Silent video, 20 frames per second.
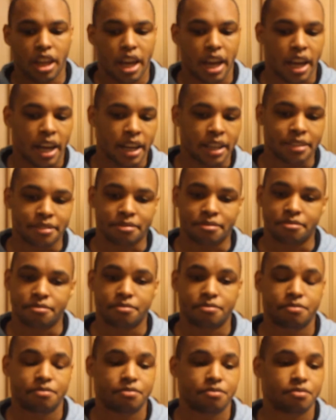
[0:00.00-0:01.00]
And
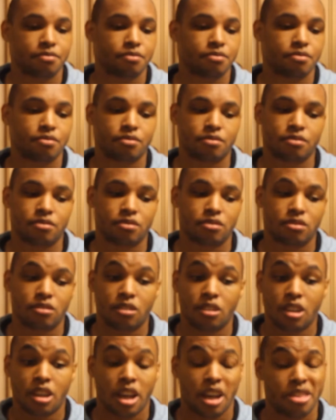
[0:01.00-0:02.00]

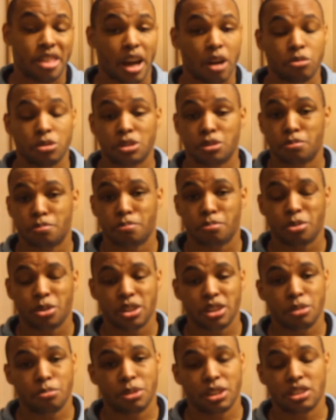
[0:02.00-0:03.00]
and that was
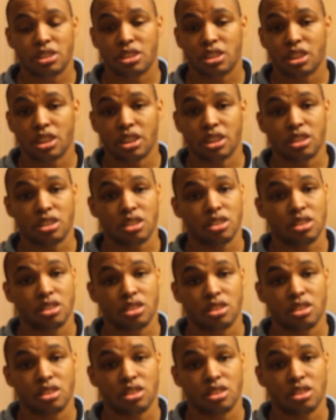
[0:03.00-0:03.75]
pretty much it.